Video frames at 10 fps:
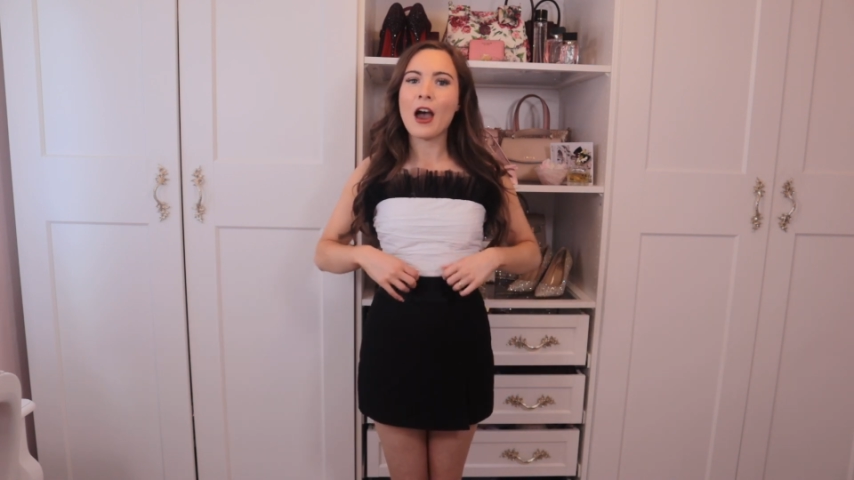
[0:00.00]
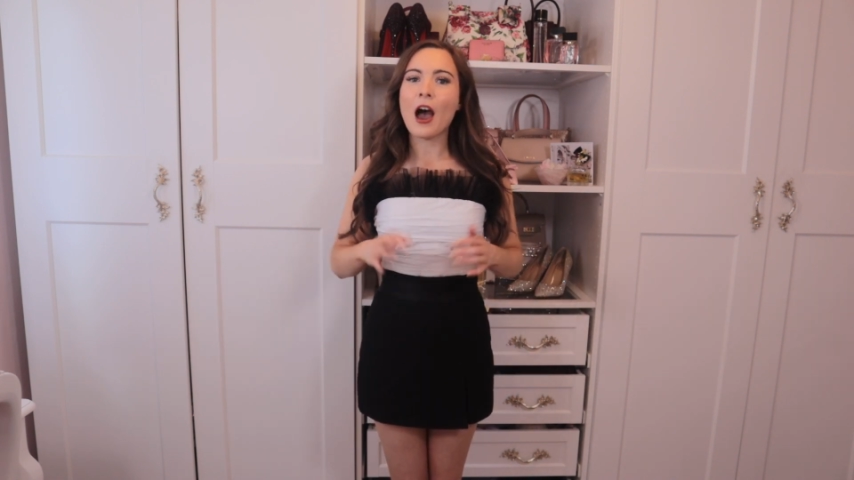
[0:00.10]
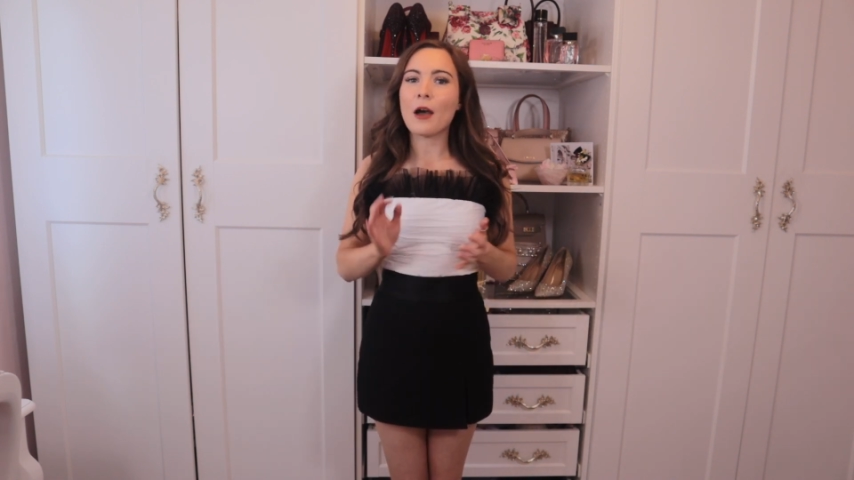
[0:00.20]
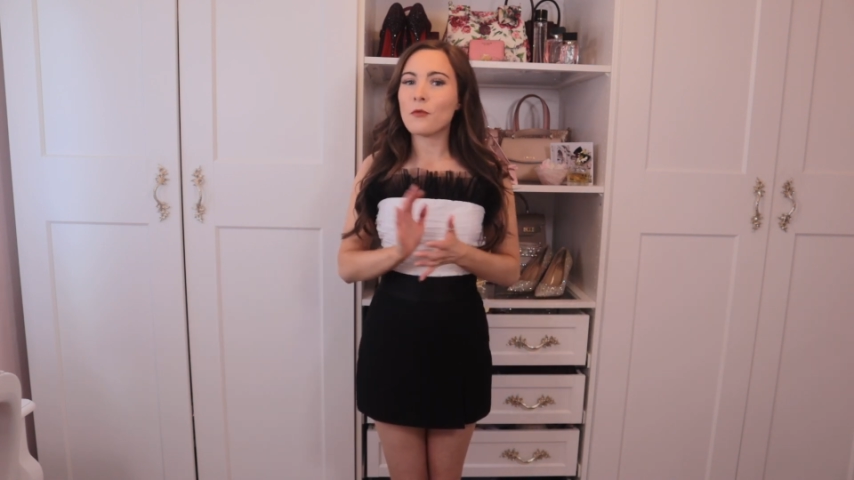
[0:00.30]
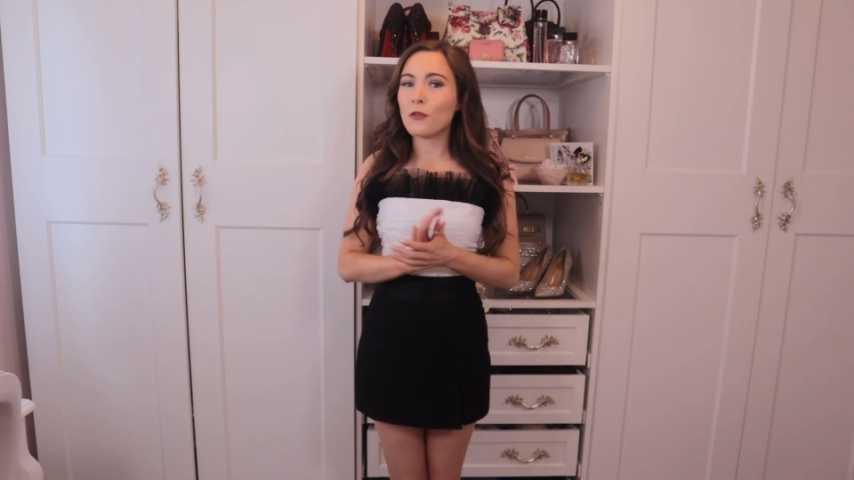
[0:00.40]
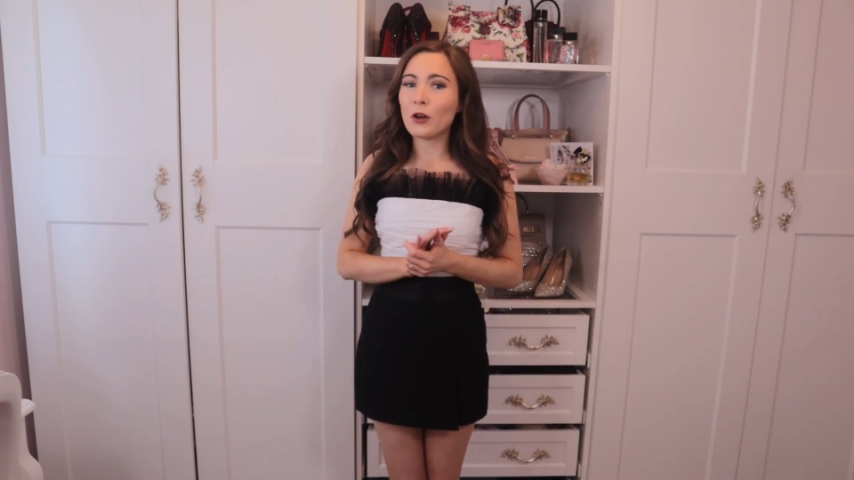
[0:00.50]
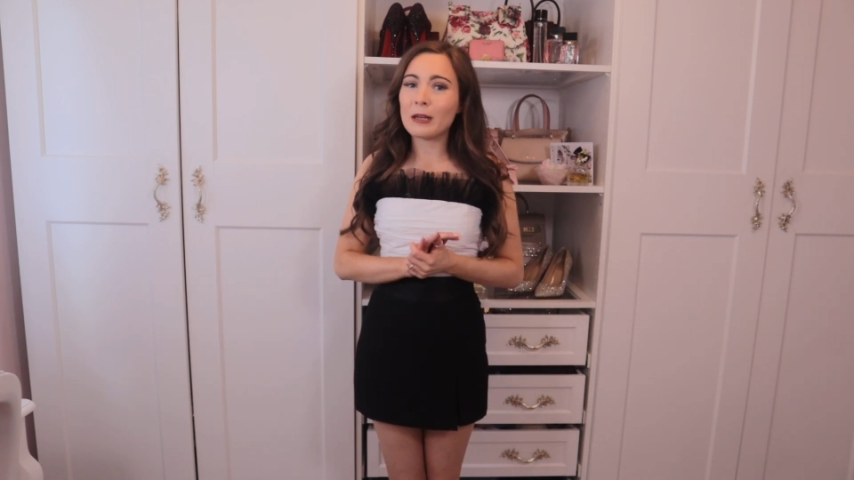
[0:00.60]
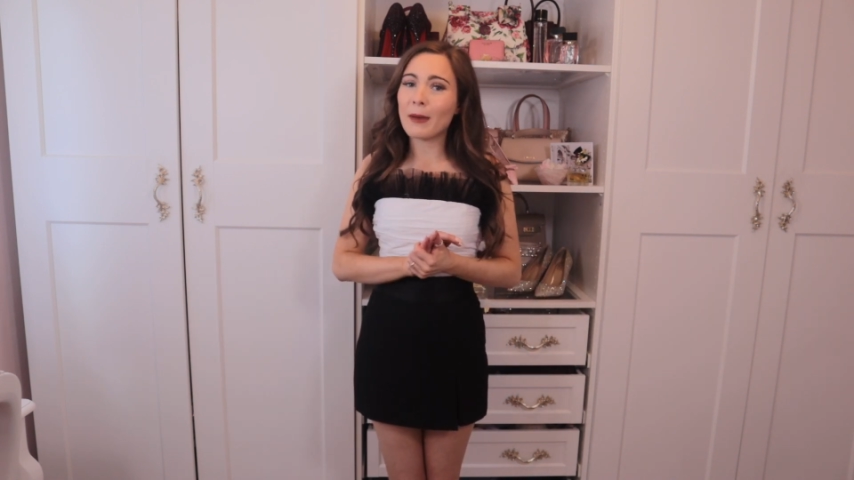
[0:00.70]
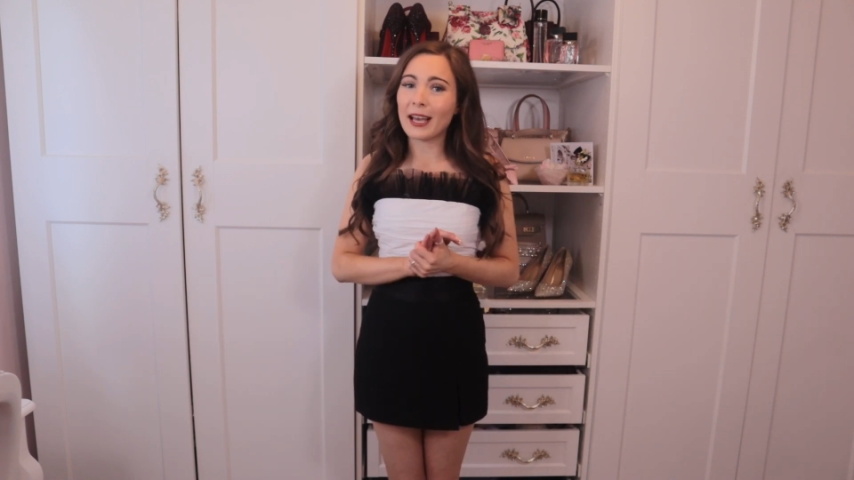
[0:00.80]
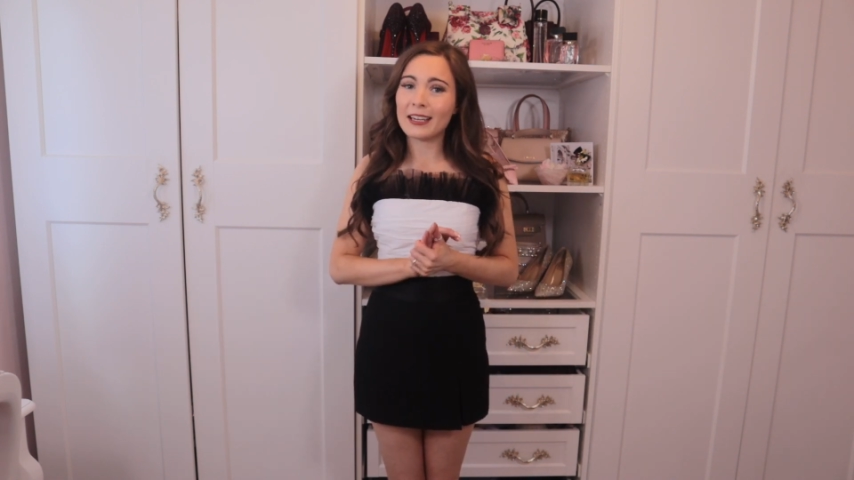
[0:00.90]
I'm
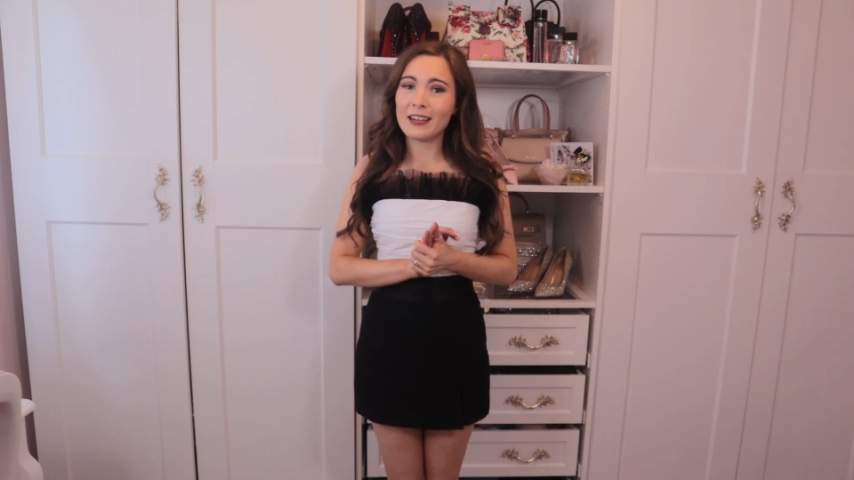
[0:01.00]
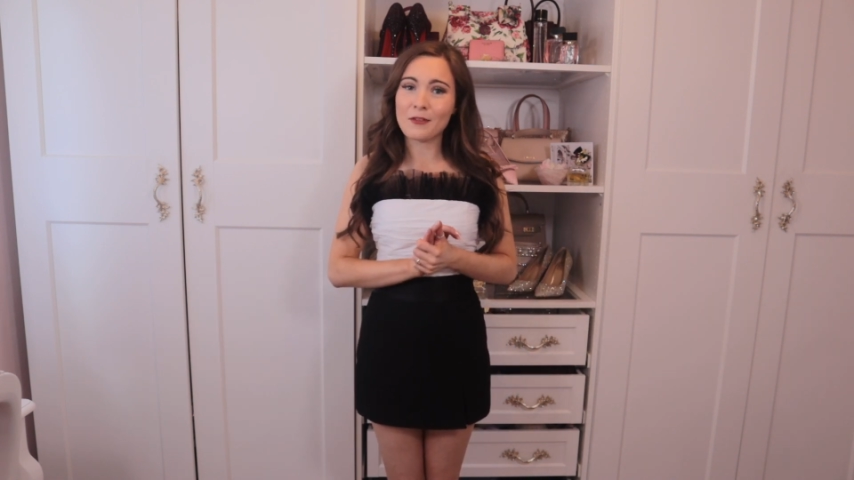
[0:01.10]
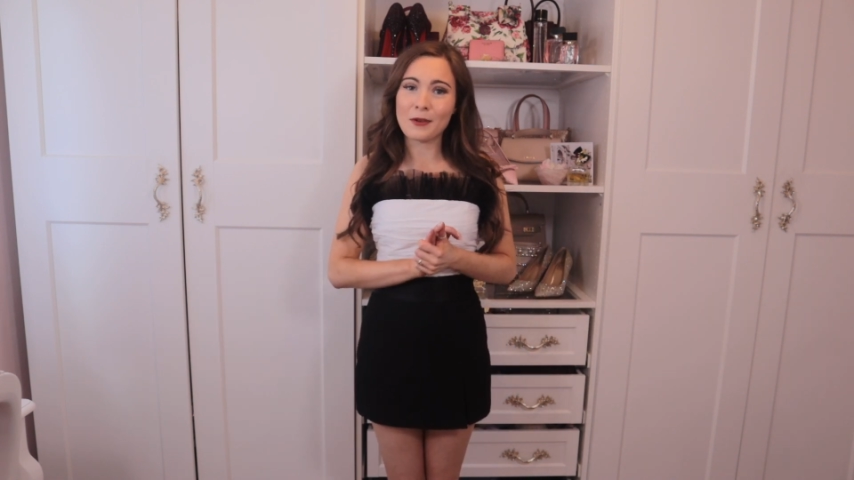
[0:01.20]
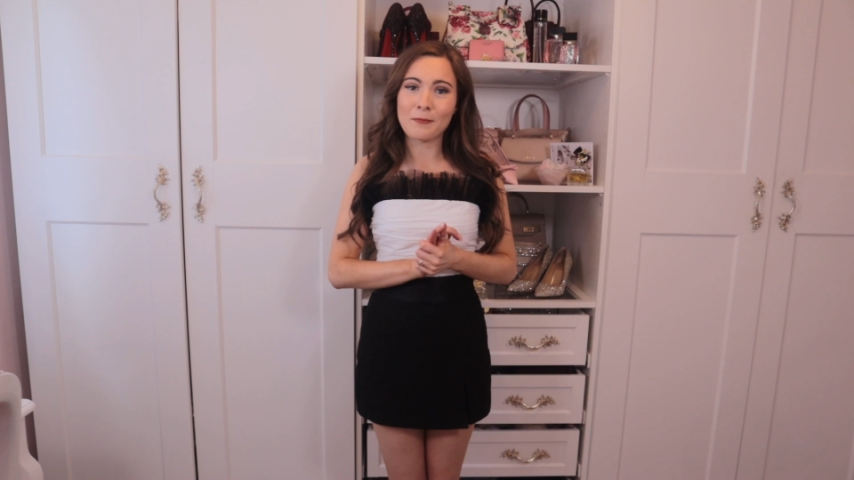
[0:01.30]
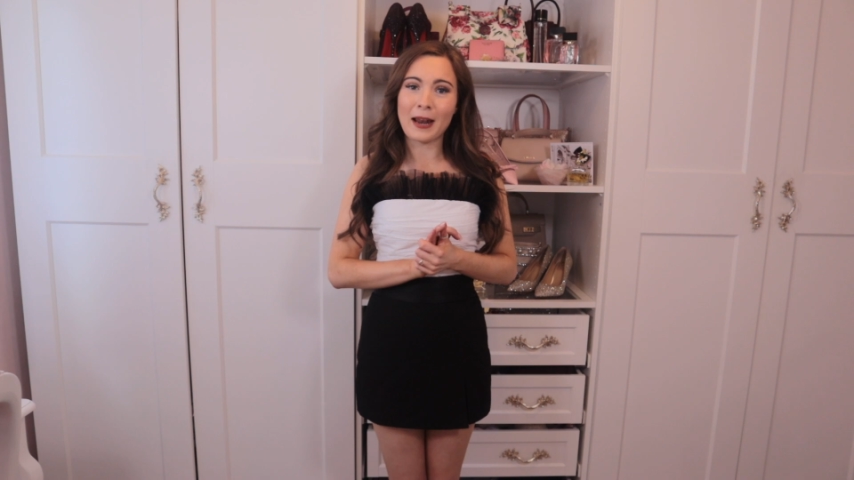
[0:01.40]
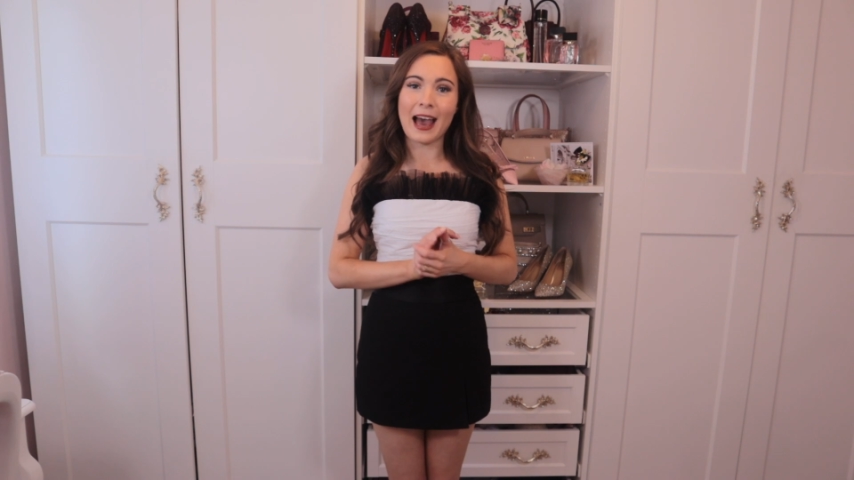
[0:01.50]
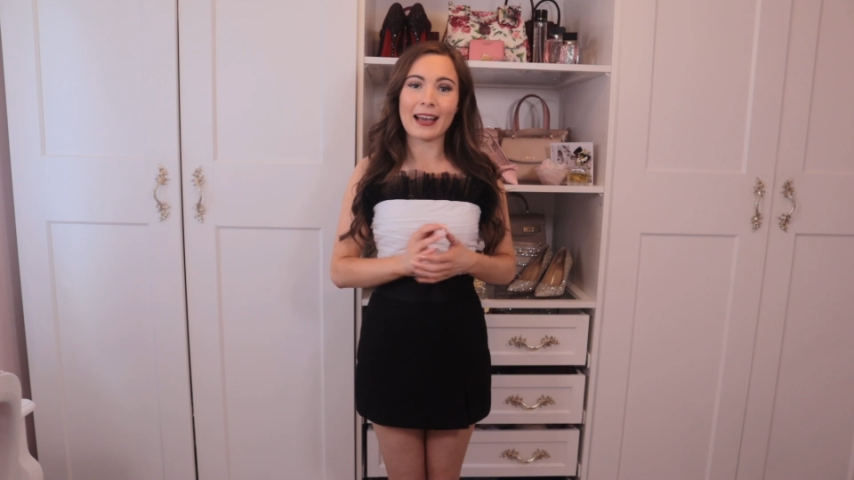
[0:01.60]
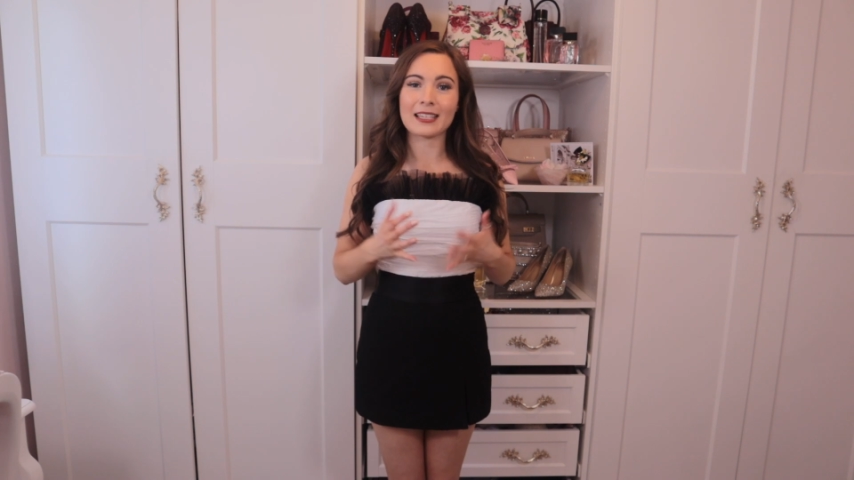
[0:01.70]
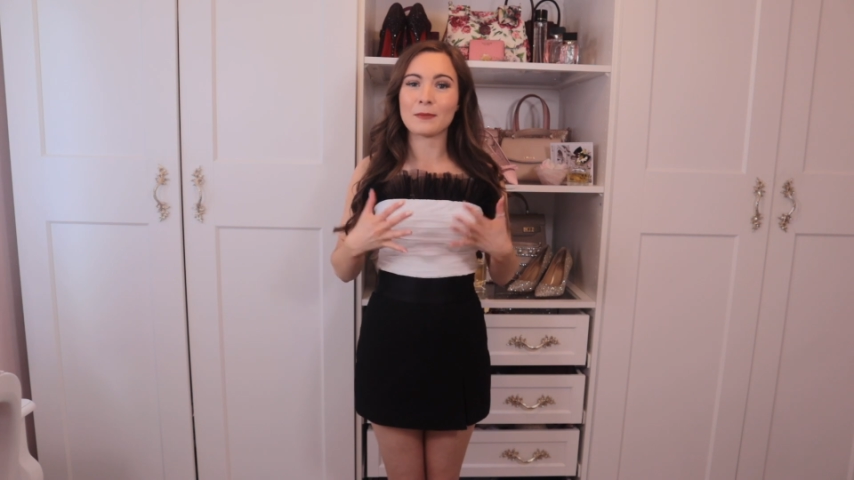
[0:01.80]
falling back in love with black,